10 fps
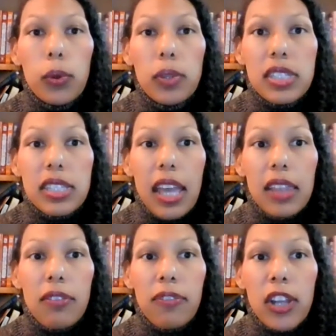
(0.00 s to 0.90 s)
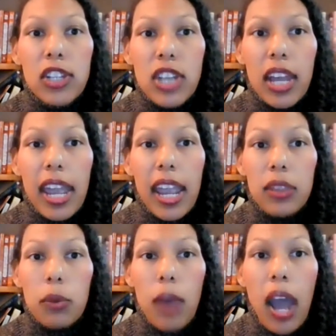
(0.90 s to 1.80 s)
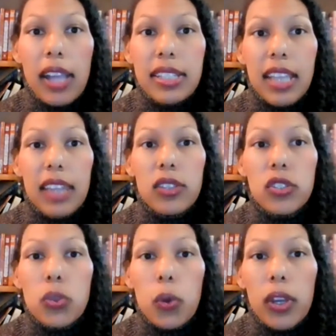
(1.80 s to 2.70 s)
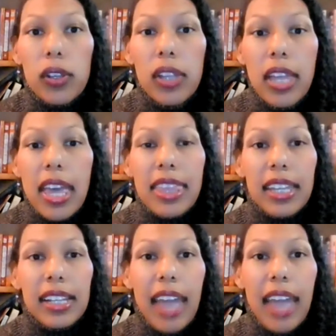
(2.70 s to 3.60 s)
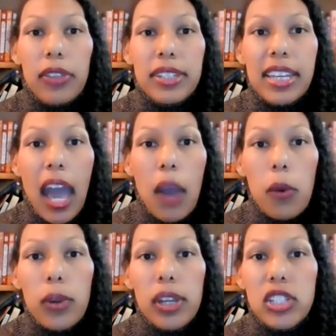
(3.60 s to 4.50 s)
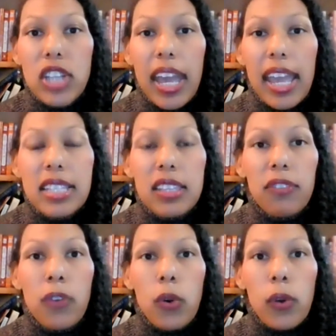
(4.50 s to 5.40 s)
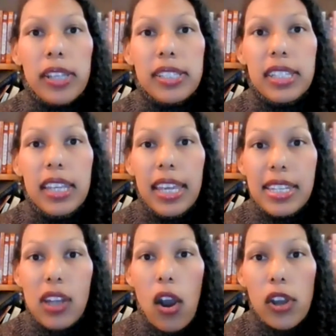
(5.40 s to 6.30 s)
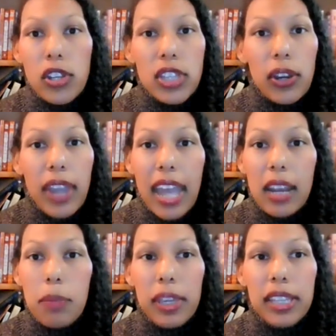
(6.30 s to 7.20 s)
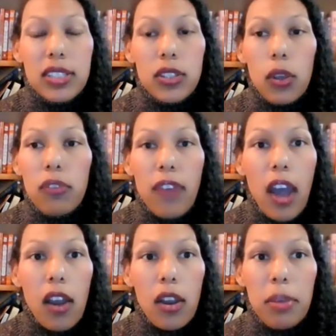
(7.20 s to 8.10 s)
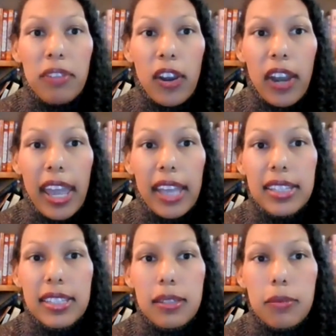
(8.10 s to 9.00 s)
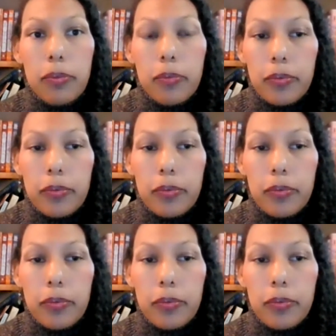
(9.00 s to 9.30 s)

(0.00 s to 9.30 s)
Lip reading: roots and the fungi and the rocks and the soil that allow the towering giants of the forest to arch their canopies so far above our heads.